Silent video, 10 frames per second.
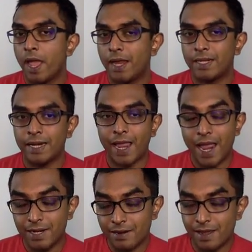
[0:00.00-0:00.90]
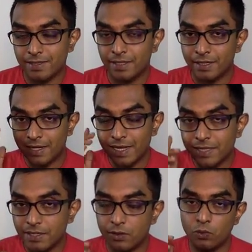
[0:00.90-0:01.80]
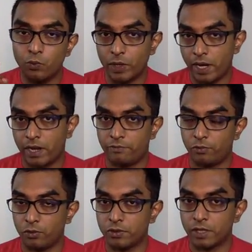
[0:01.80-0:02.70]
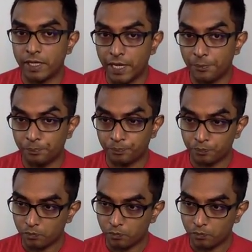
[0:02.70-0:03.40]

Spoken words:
and then analyze it, listen with headphones. Again,